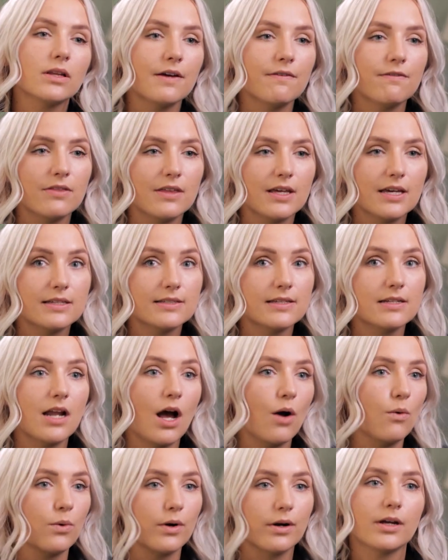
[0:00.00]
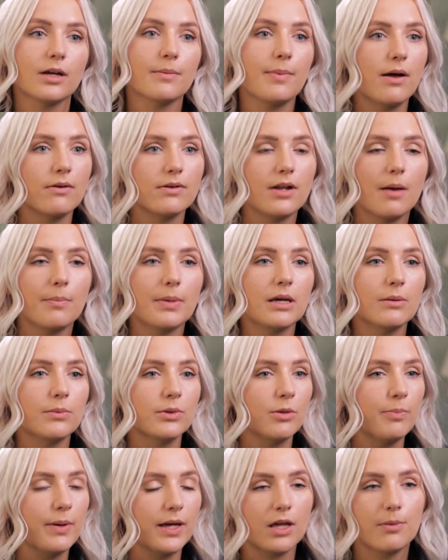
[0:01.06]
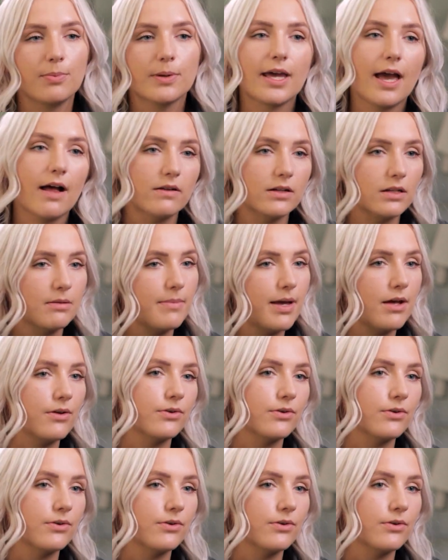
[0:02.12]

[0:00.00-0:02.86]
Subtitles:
to lift things and not worry about not being able to pick up a gallon of